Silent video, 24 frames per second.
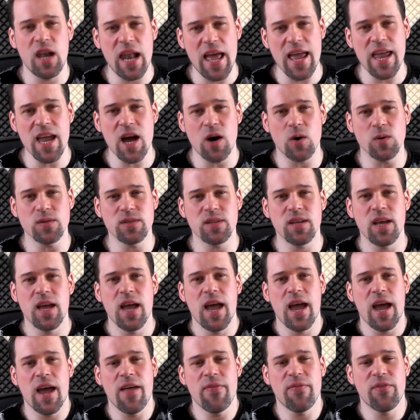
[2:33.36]
the layout
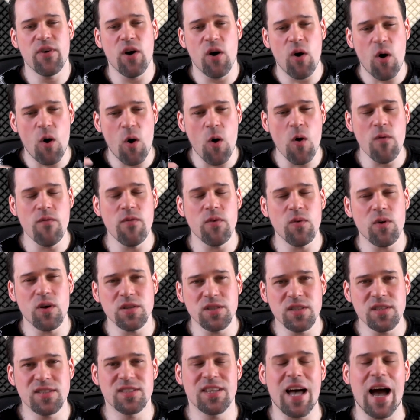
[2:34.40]
and the
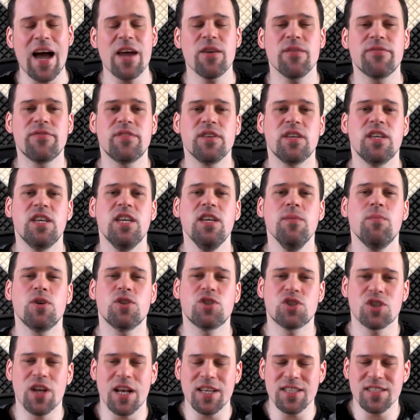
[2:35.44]
overall design of the
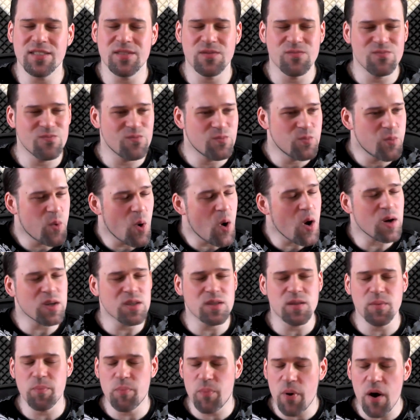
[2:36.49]
keyboard just
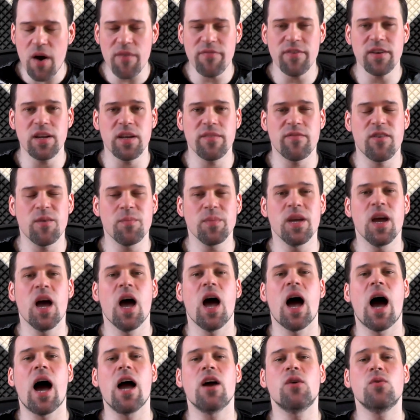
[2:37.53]
worked perfectly for me.
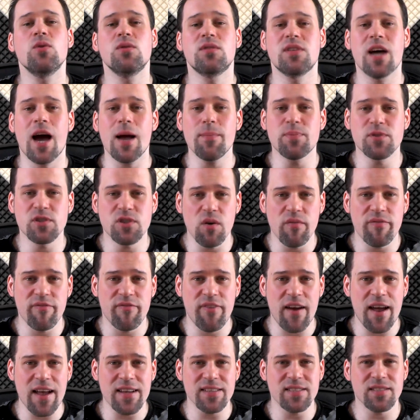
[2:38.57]
I could type so
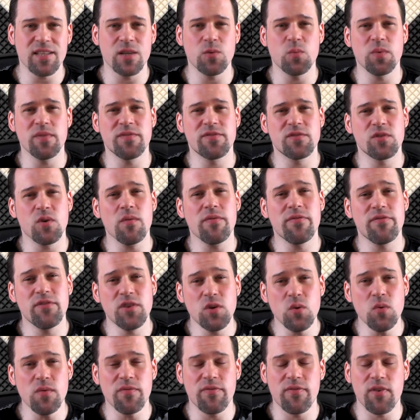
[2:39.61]
fast and with so
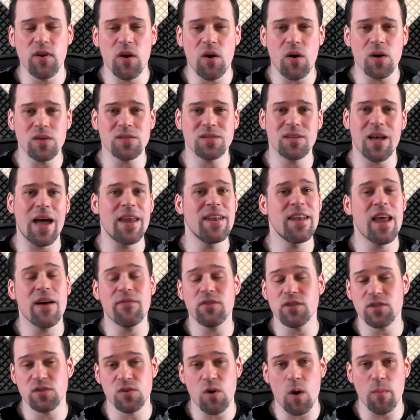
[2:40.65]
few flaws I
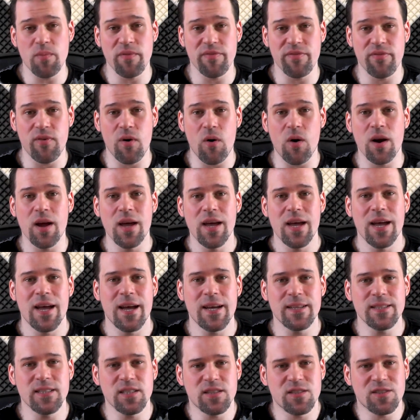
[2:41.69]
never saw before,
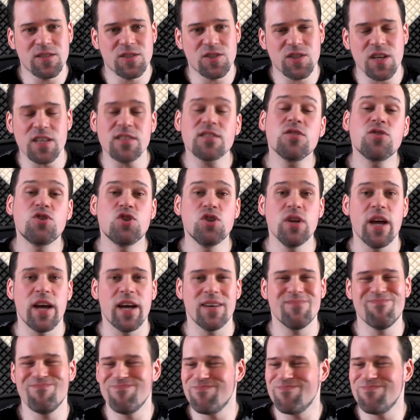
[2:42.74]
and it's just a